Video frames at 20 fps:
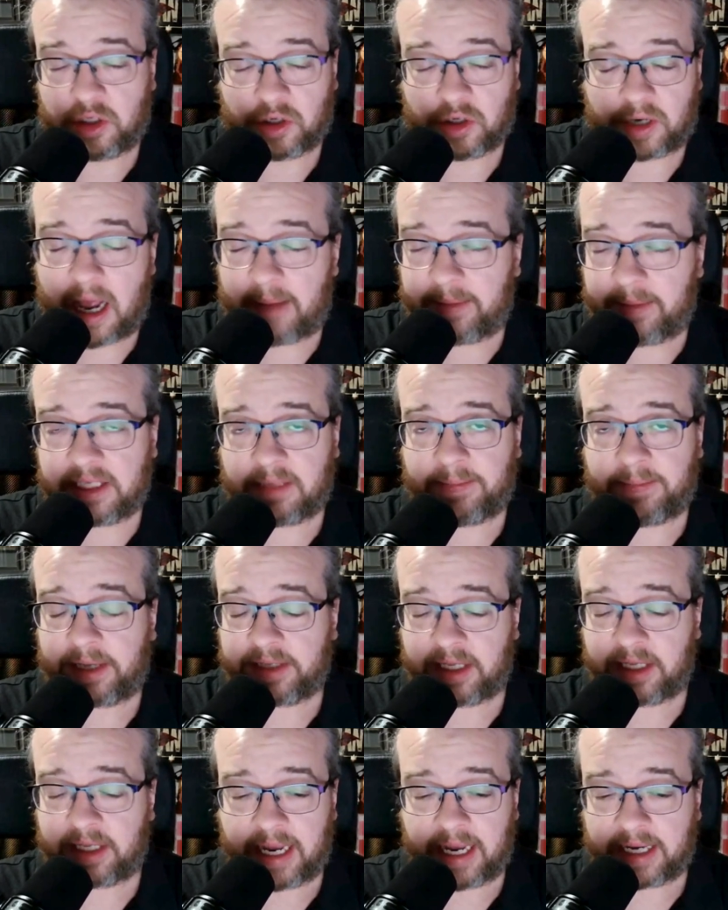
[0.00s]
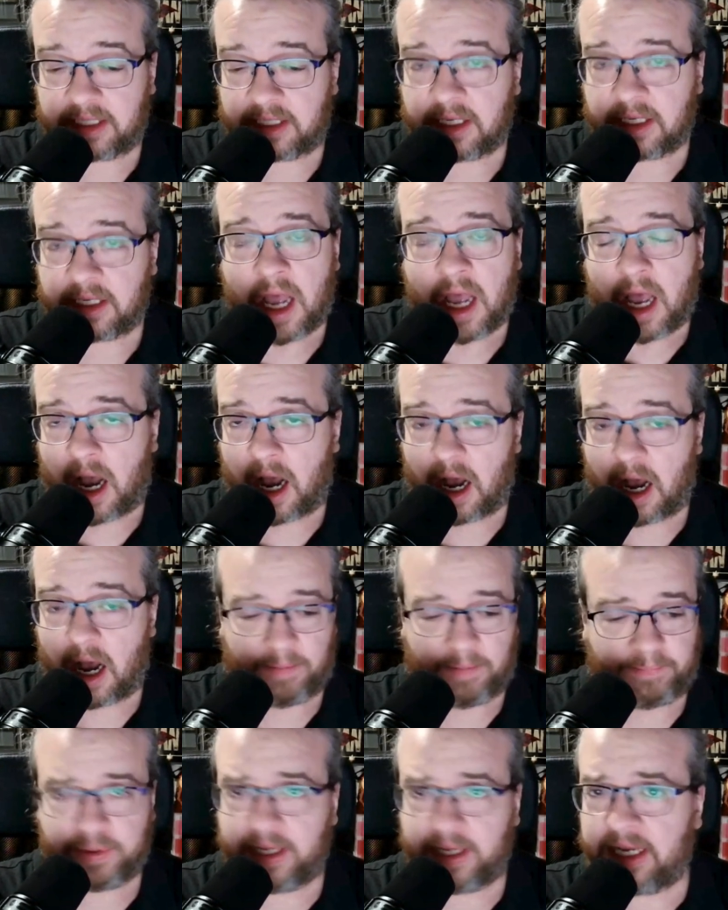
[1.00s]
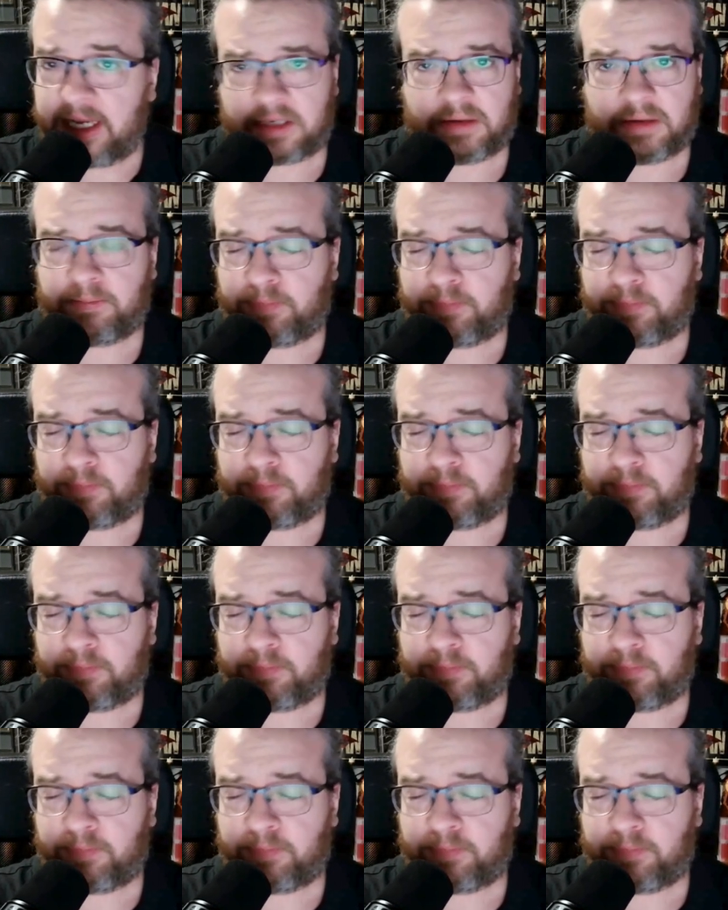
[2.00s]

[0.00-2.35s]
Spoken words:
or comments about the decks, please